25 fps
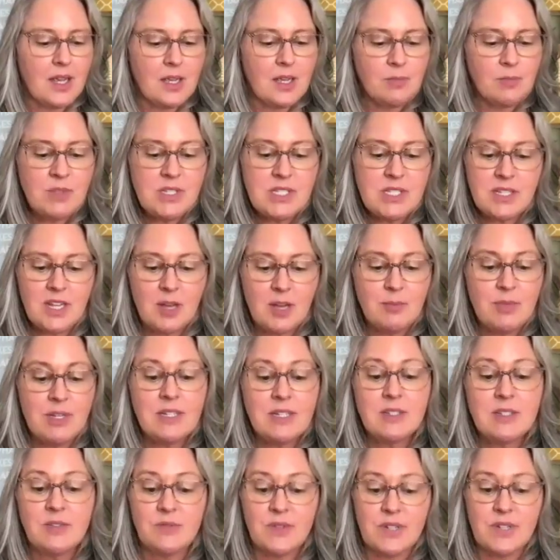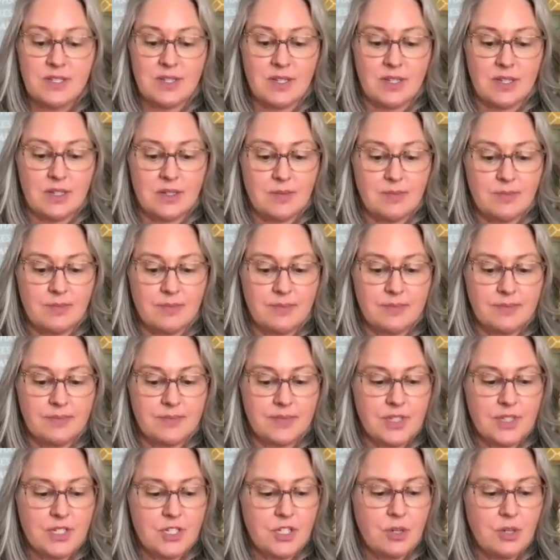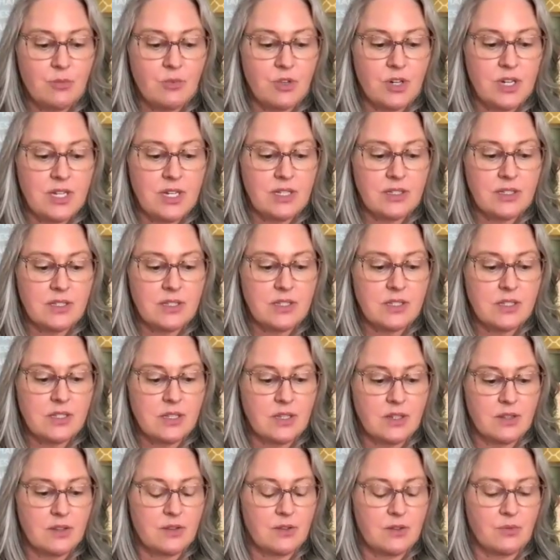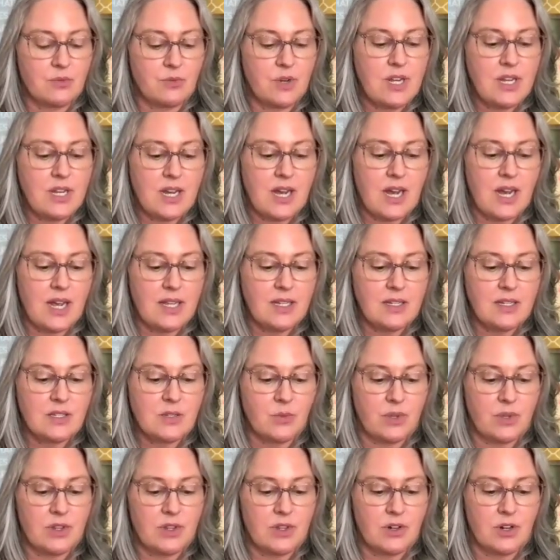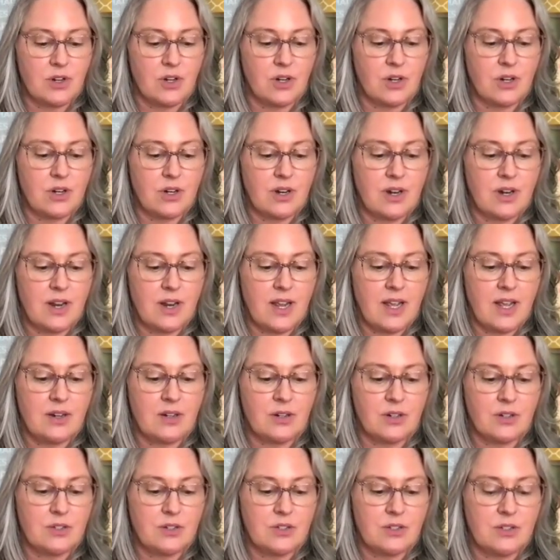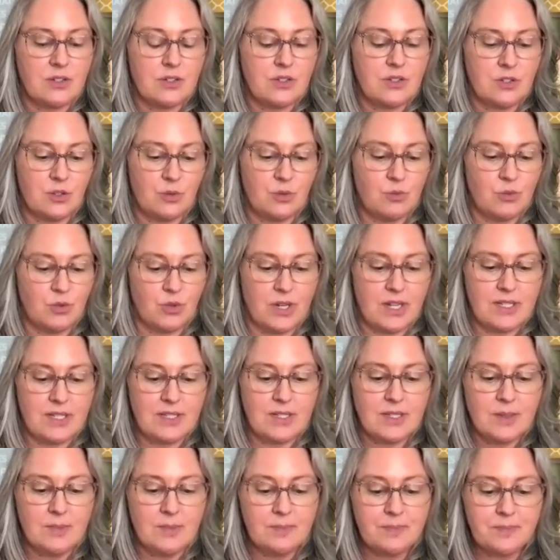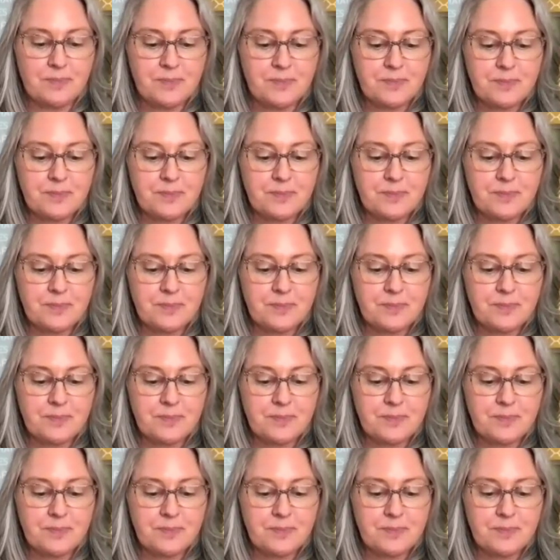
M is coming to visit. She brings three kites with her and her two boys.